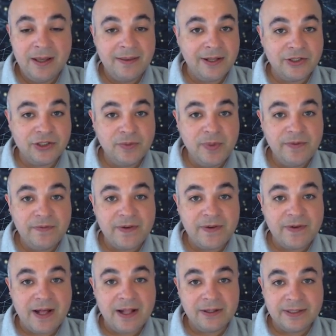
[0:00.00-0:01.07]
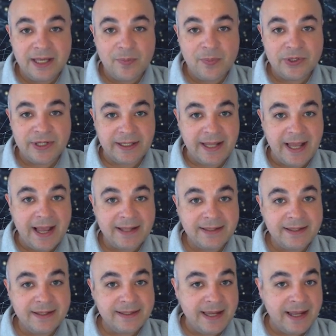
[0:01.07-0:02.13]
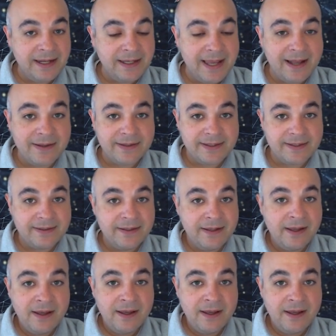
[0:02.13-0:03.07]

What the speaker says: that should be followed to help protect assets and accounts.